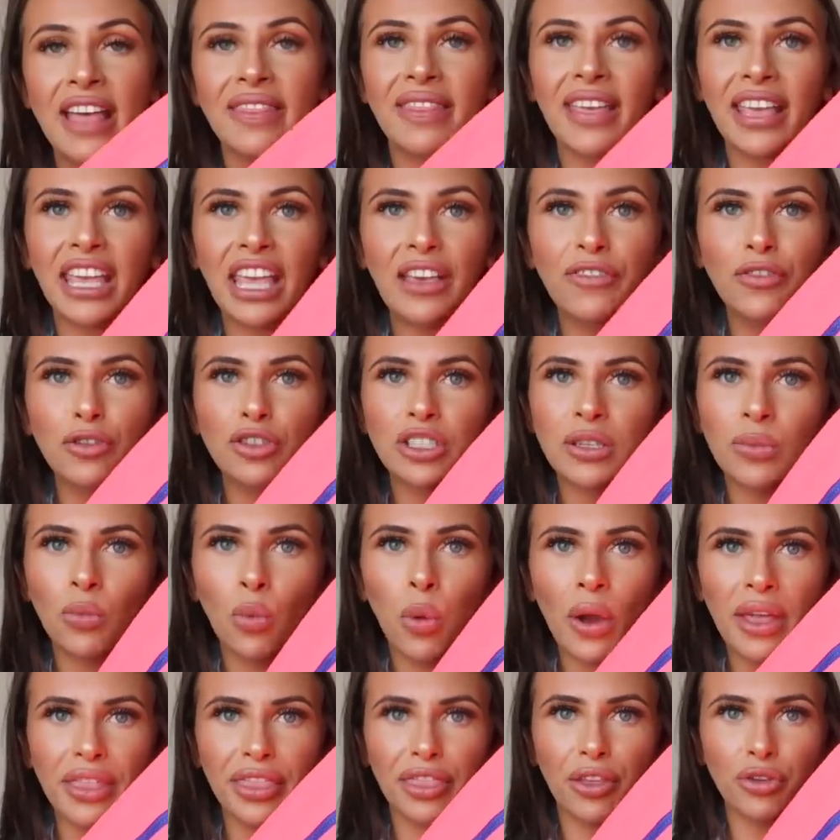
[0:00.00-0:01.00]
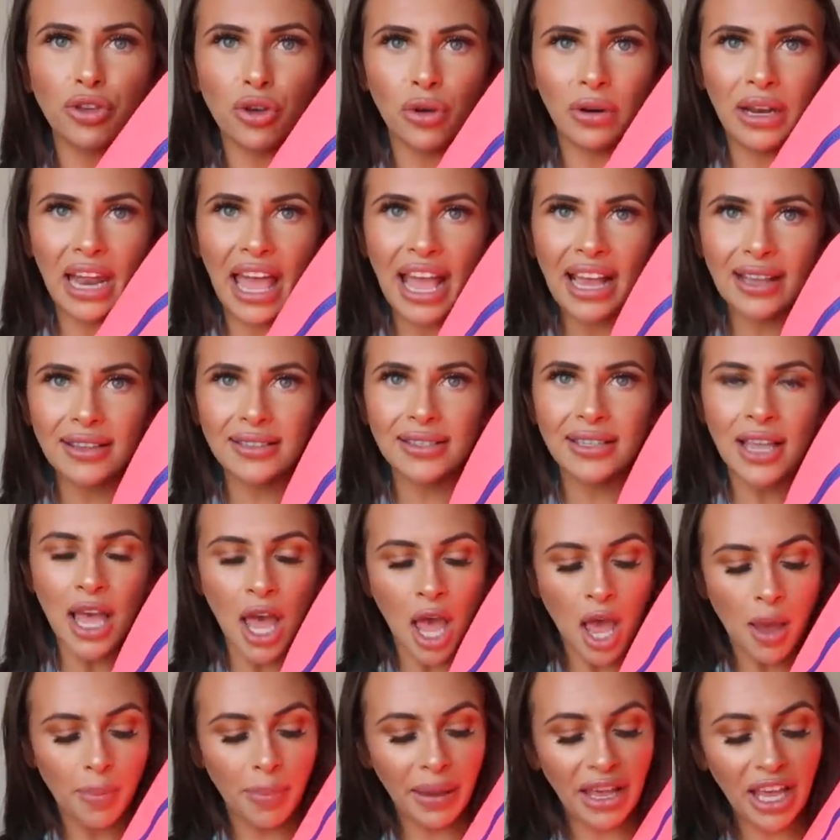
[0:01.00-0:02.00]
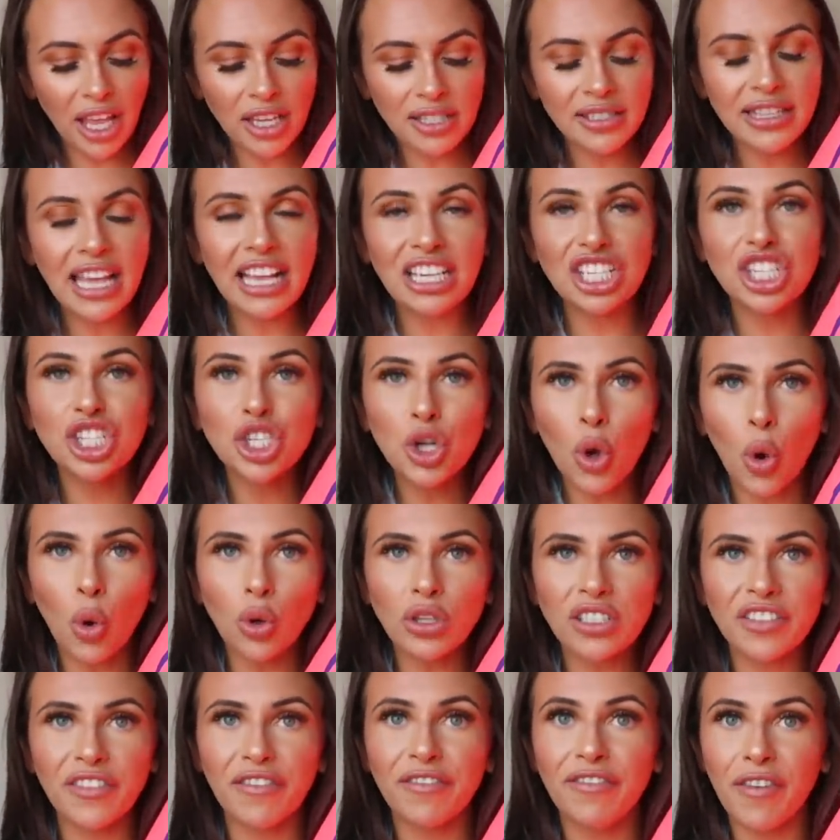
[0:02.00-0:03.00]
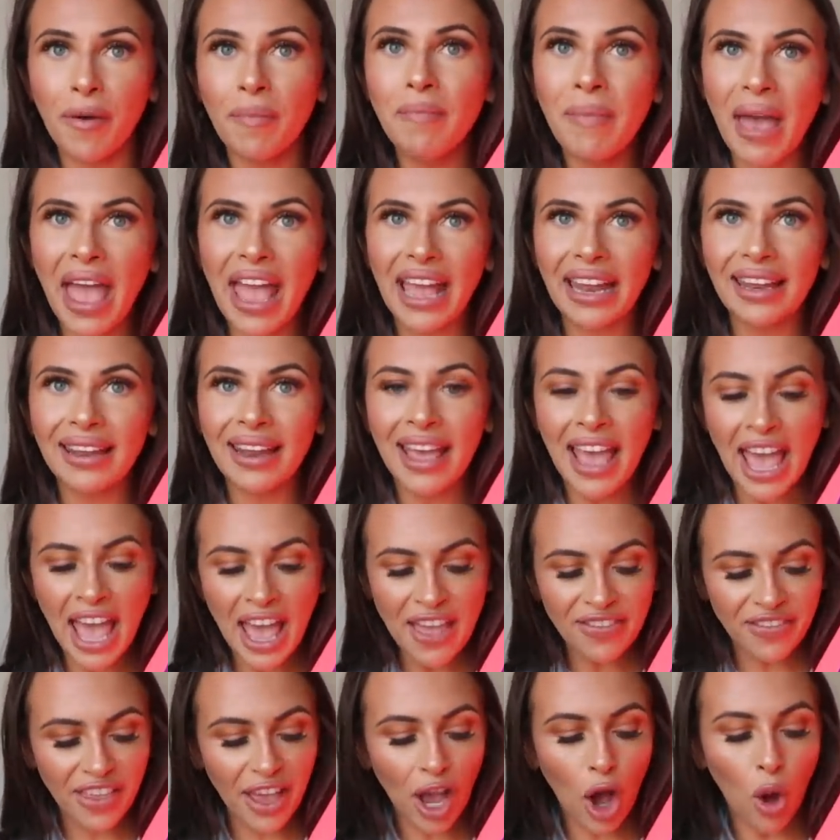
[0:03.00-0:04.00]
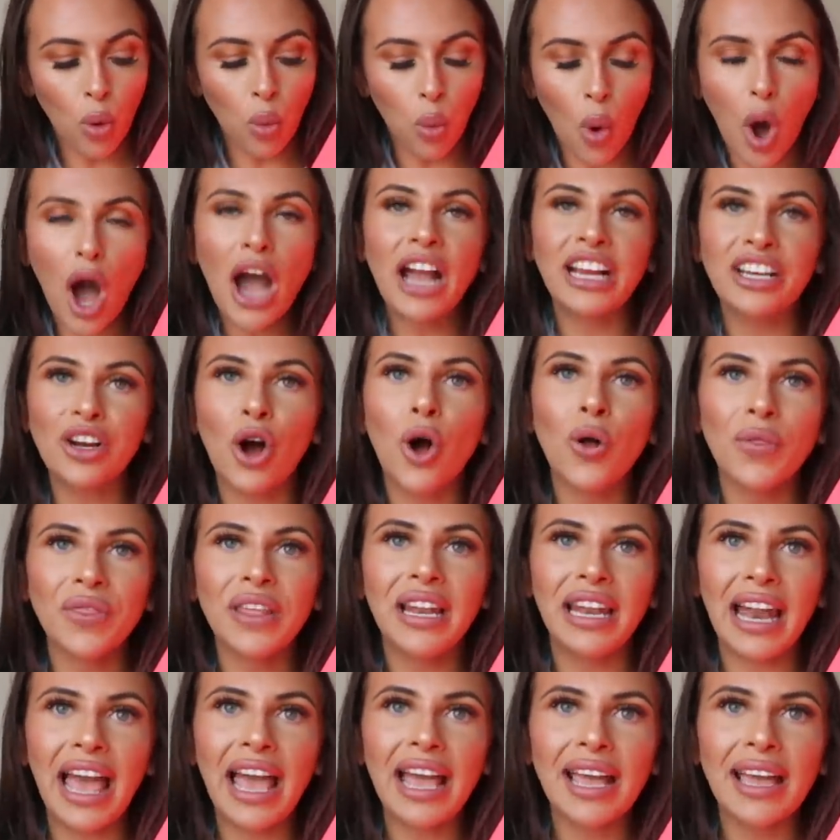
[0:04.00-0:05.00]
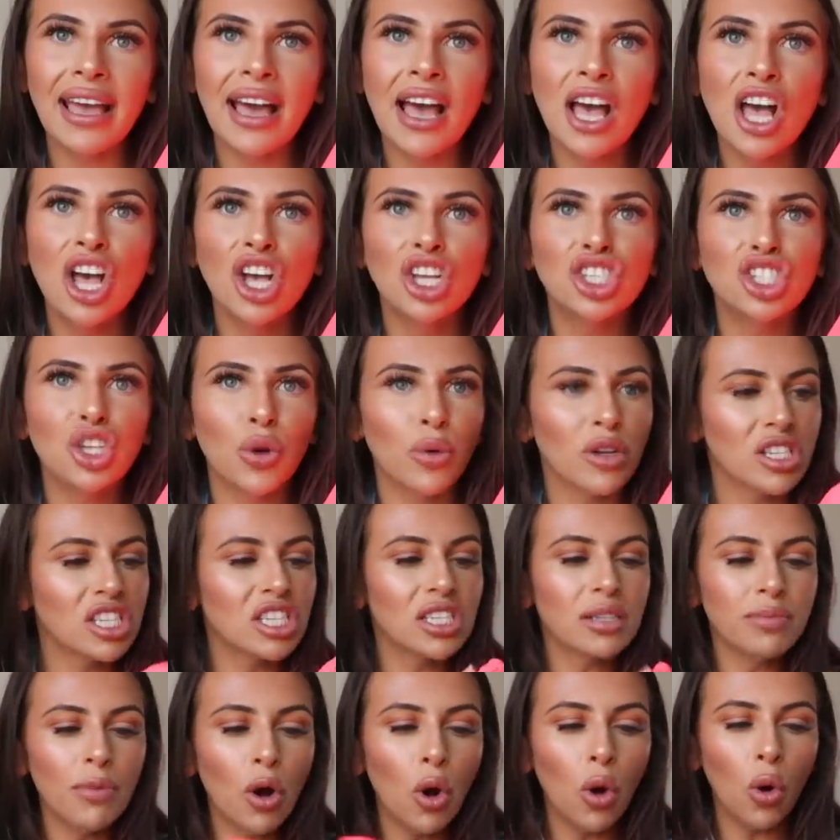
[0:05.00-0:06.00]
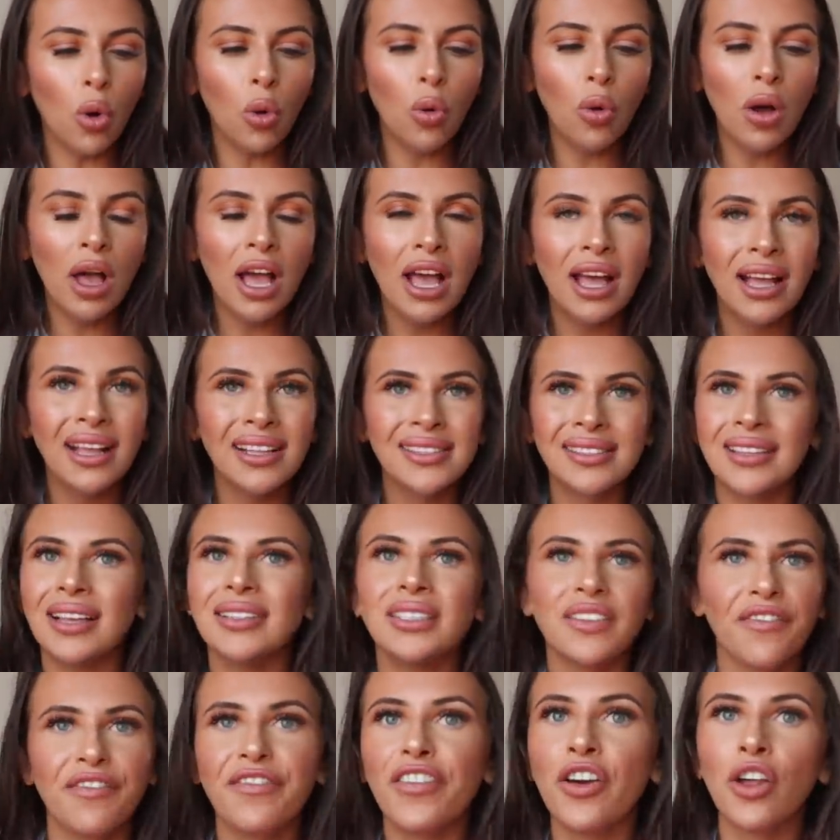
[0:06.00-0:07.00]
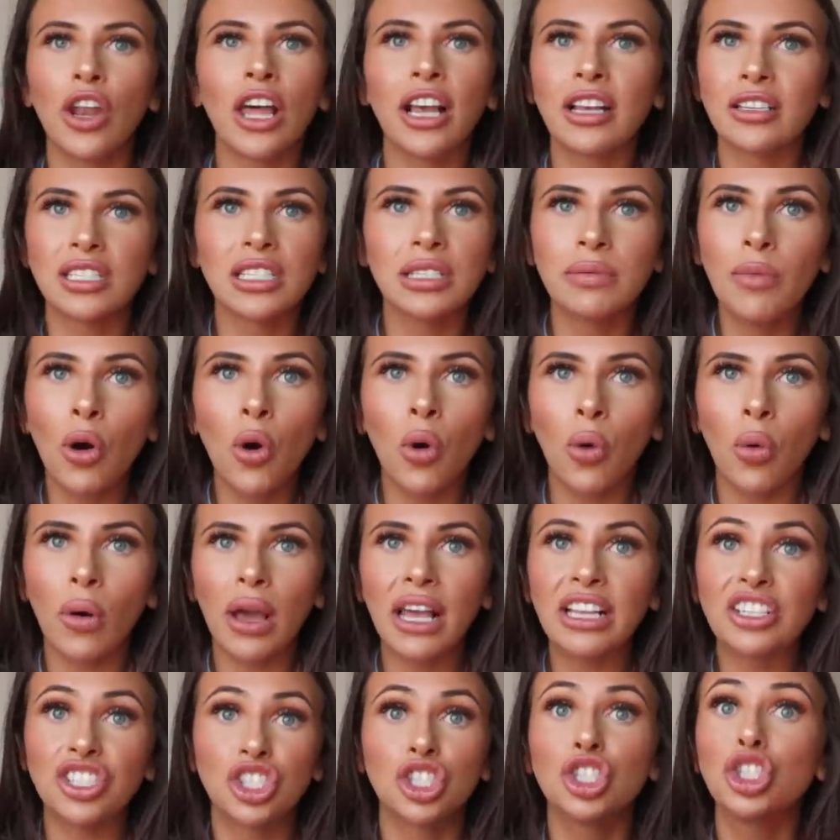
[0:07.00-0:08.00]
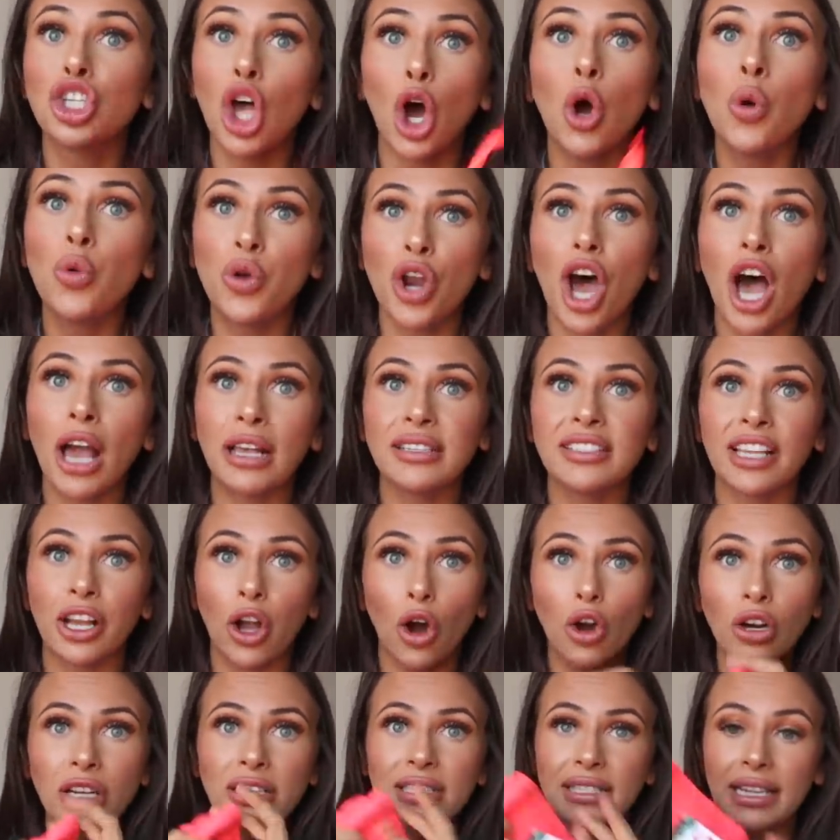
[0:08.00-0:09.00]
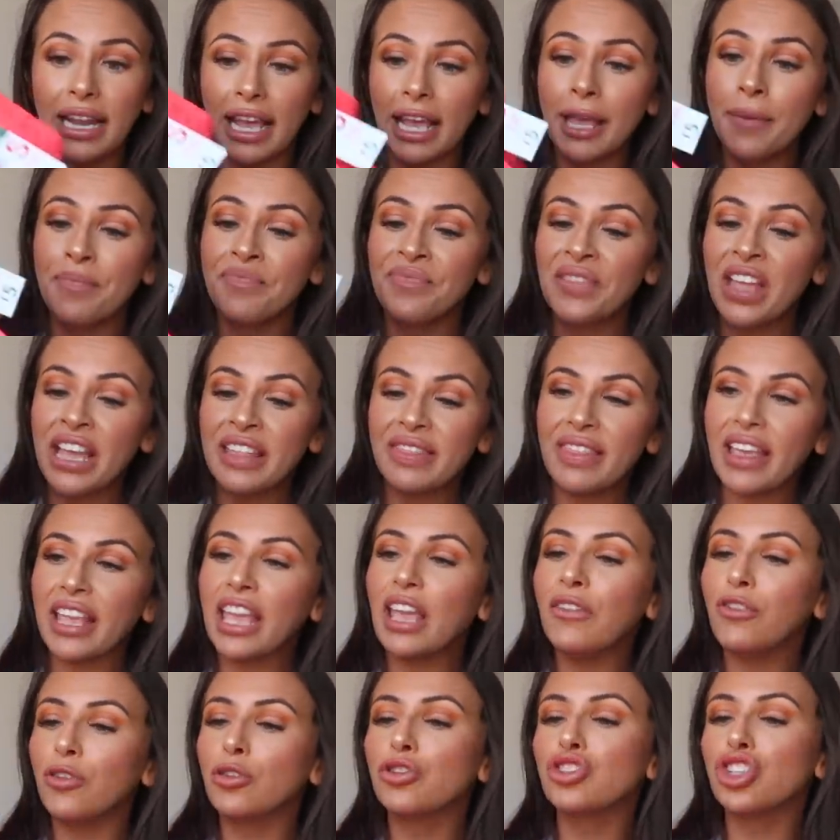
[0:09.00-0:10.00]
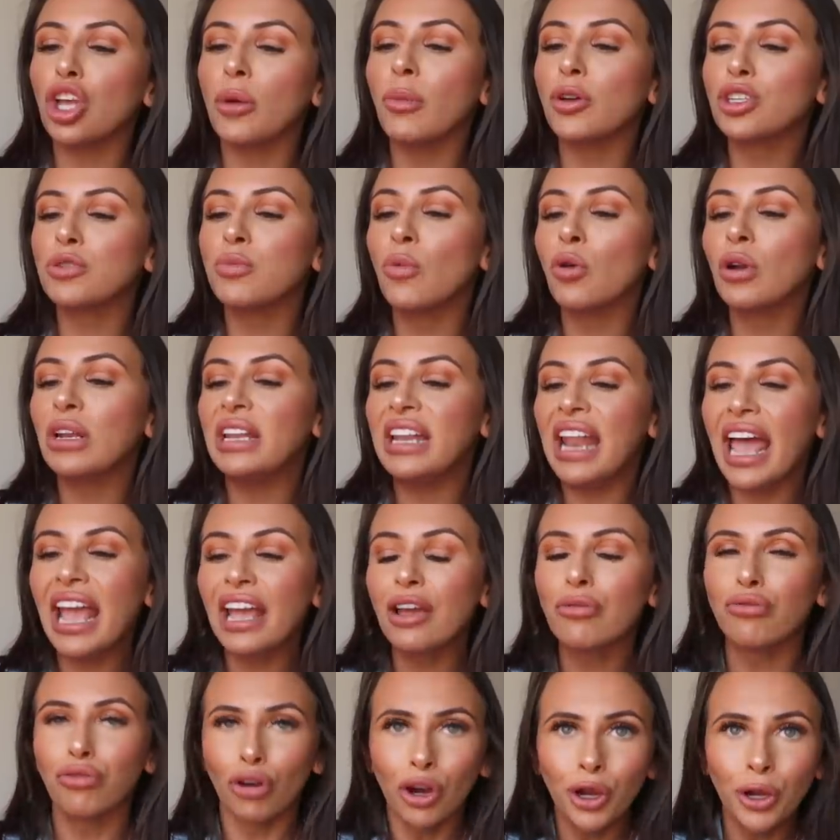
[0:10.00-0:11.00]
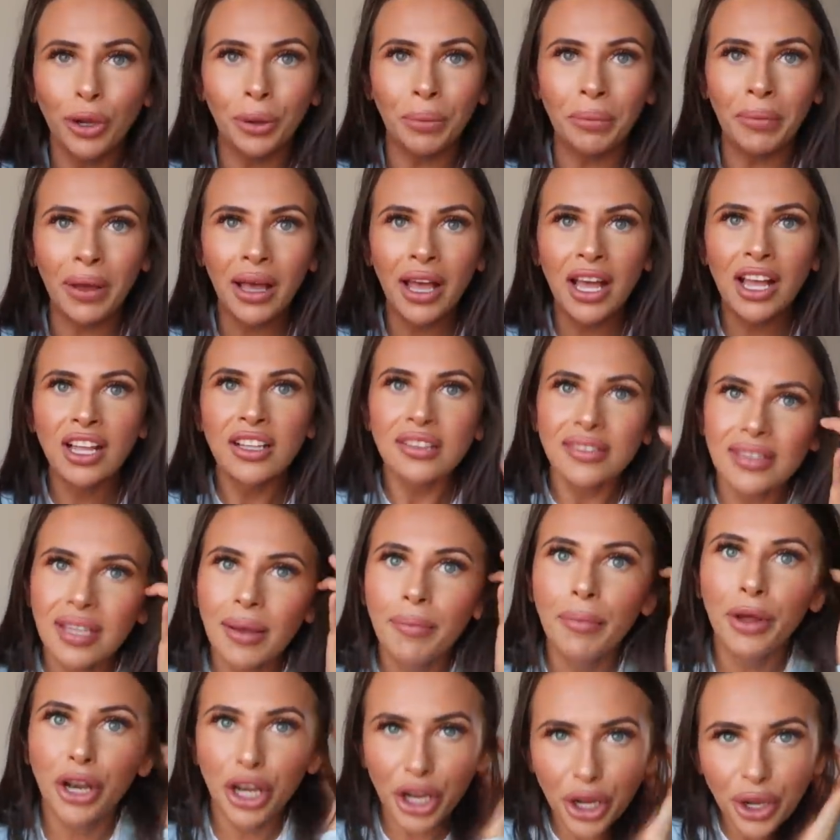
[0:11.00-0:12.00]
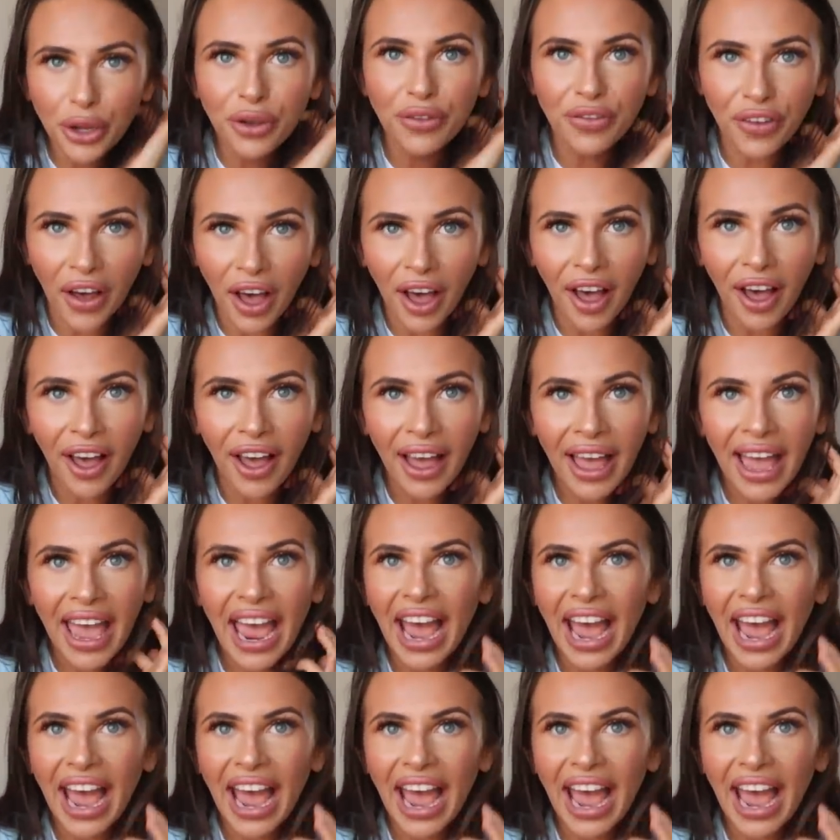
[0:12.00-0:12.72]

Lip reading: They give you some width on your legs. Because they're short for men, they are wider on the leg. So a small doesn't feel like a small. It's so nice. Like, honestly, they give you so much more leg room to manoeuvre.